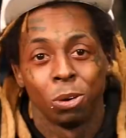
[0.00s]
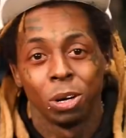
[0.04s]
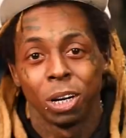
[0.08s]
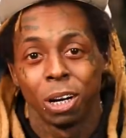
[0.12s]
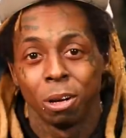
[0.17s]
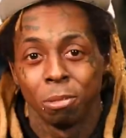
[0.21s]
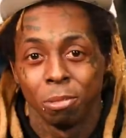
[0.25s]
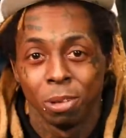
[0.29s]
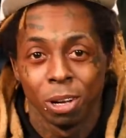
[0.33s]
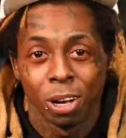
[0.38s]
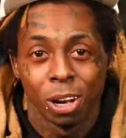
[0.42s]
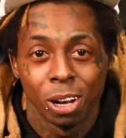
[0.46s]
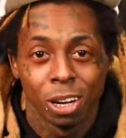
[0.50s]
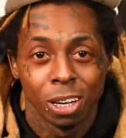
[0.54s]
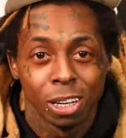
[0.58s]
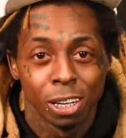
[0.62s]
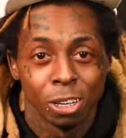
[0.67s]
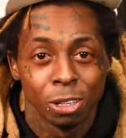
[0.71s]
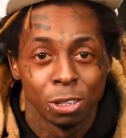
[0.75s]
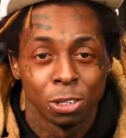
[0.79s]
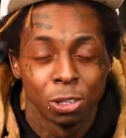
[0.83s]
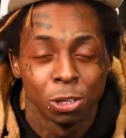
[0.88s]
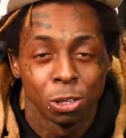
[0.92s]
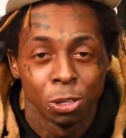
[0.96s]
up, y'all?
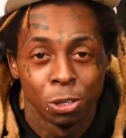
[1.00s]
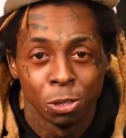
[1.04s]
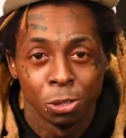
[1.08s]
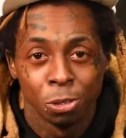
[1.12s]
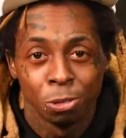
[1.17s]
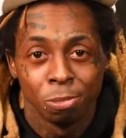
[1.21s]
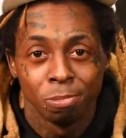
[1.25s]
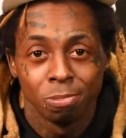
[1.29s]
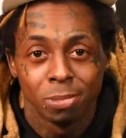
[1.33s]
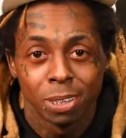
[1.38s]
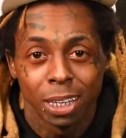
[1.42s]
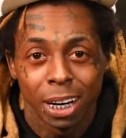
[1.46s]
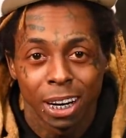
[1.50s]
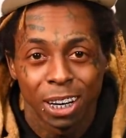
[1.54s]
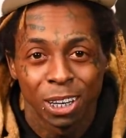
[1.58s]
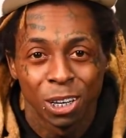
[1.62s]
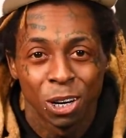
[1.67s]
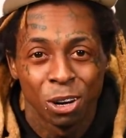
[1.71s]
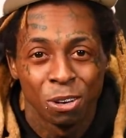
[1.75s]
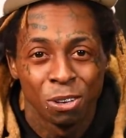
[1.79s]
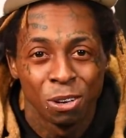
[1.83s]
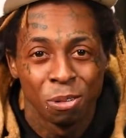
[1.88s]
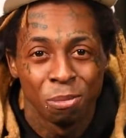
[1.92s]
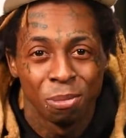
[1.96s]
Lil Tune taking
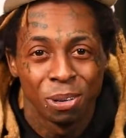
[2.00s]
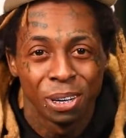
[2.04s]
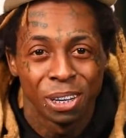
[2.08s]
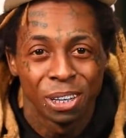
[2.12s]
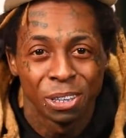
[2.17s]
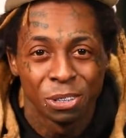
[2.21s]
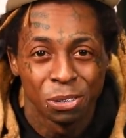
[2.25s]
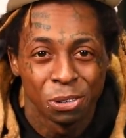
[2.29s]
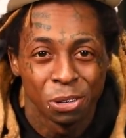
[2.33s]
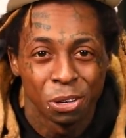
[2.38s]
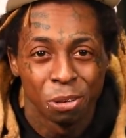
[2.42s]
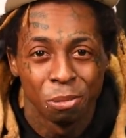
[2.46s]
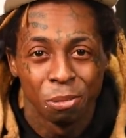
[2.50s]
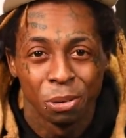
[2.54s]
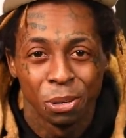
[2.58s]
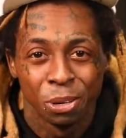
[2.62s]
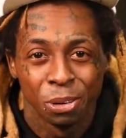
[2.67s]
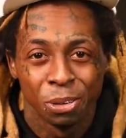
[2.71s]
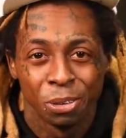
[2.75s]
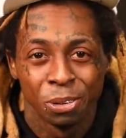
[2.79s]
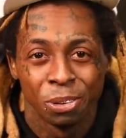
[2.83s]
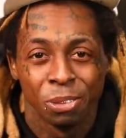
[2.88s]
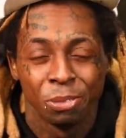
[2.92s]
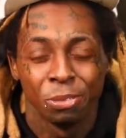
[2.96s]
over the Players
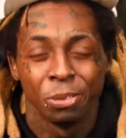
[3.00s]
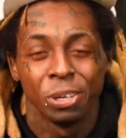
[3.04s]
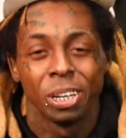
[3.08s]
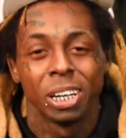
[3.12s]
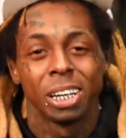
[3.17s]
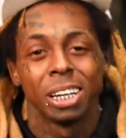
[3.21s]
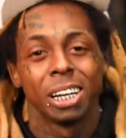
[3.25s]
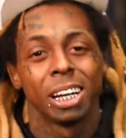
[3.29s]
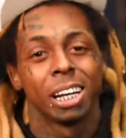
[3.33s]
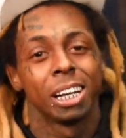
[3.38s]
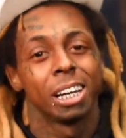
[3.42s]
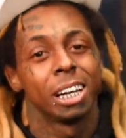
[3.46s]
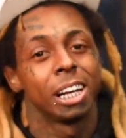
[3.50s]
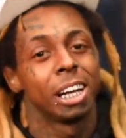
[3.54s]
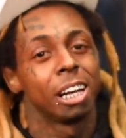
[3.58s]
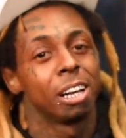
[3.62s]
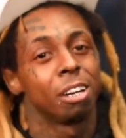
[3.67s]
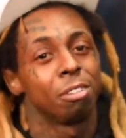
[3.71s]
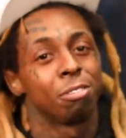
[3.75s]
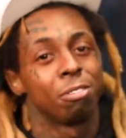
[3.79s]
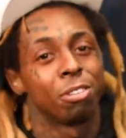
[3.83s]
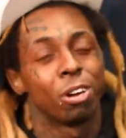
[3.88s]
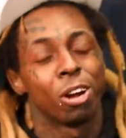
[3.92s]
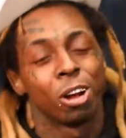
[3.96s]
Tribune. We're in
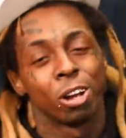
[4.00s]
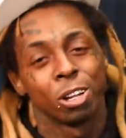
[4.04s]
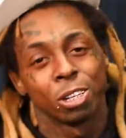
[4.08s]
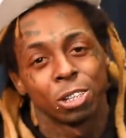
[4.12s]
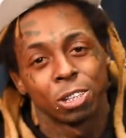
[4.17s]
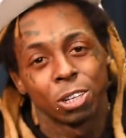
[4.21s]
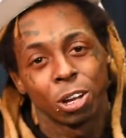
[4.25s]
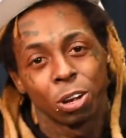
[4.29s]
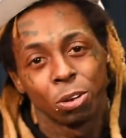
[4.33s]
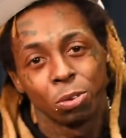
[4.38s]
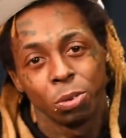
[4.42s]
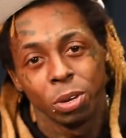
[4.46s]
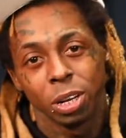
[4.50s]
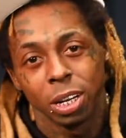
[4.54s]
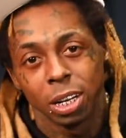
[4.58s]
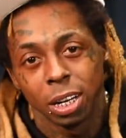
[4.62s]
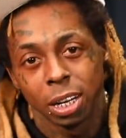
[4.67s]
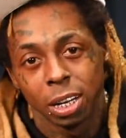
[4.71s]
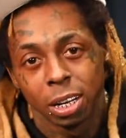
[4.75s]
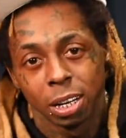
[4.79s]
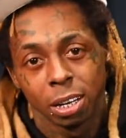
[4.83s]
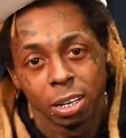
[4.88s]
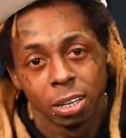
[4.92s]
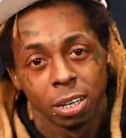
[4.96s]
LA for All-Star
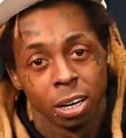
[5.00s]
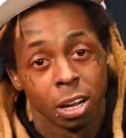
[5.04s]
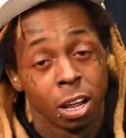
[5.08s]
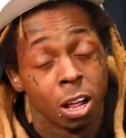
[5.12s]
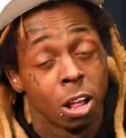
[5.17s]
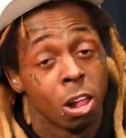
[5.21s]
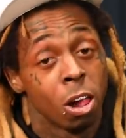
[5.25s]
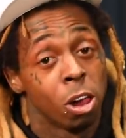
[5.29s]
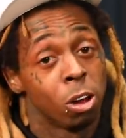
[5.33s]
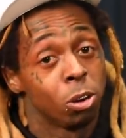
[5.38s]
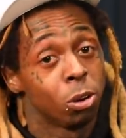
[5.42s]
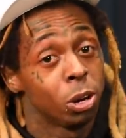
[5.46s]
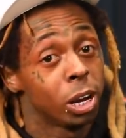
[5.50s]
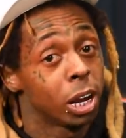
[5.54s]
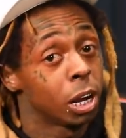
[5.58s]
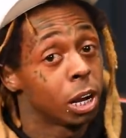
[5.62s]
Weekend. We